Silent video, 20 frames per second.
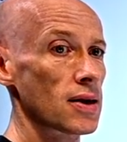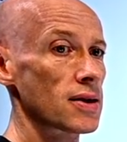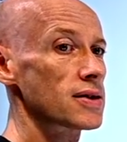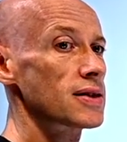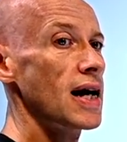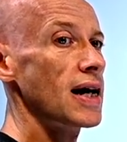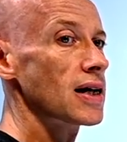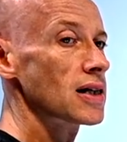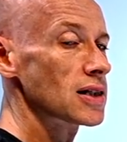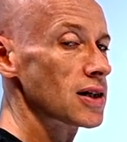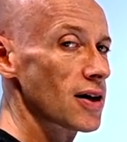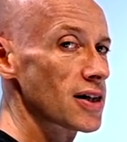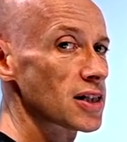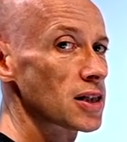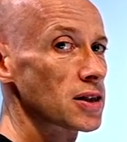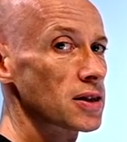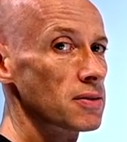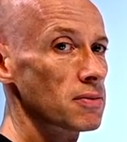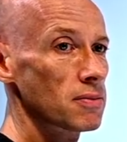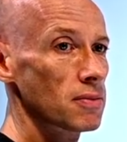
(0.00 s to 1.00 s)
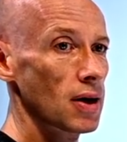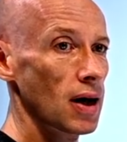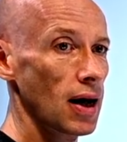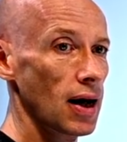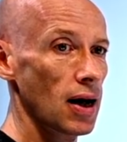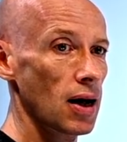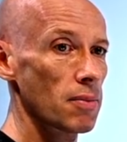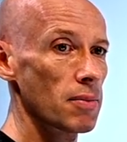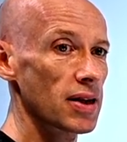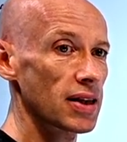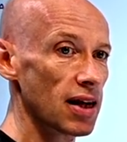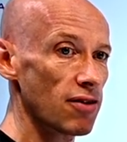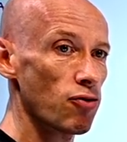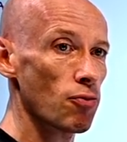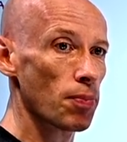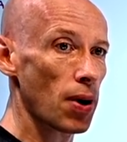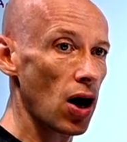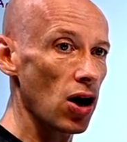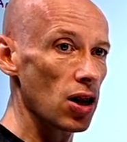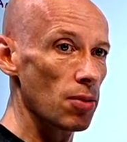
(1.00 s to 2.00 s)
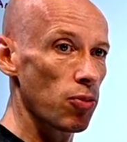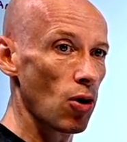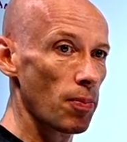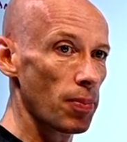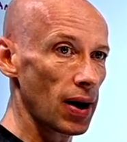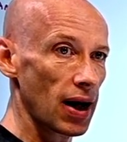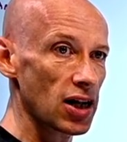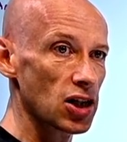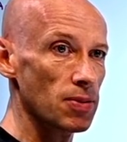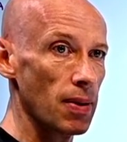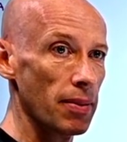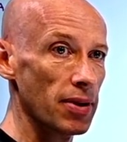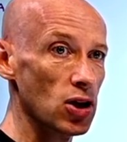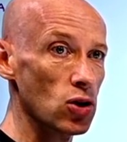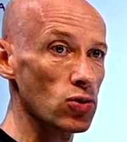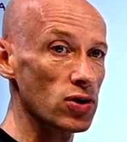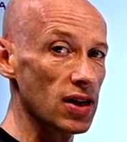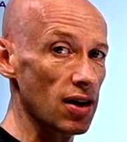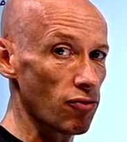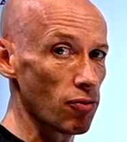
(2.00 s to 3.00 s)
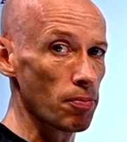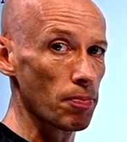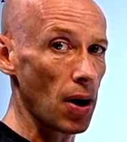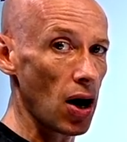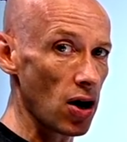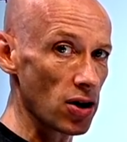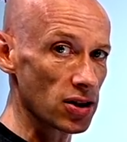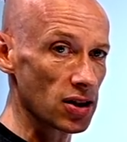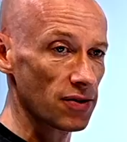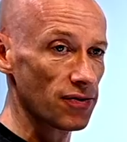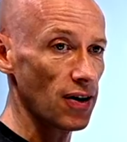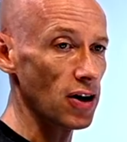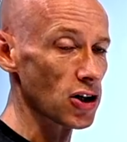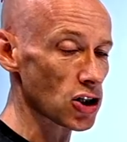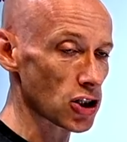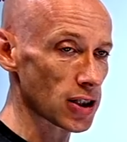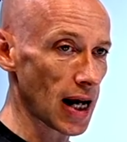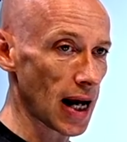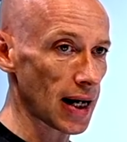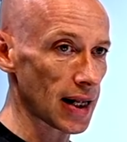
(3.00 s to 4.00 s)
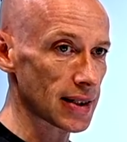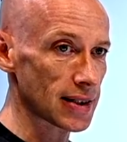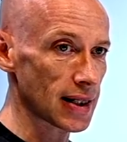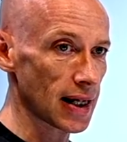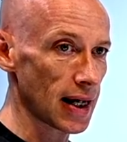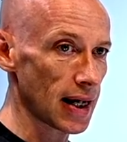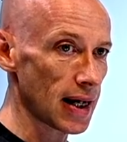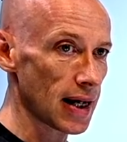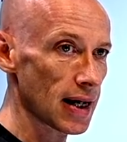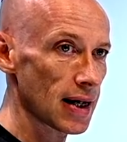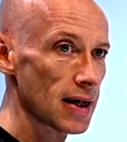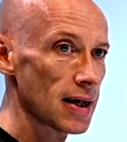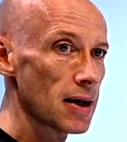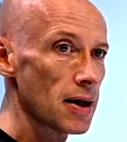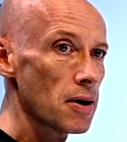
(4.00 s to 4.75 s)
Second slice, um, a different part of the population, maybe do different parts of the functionality.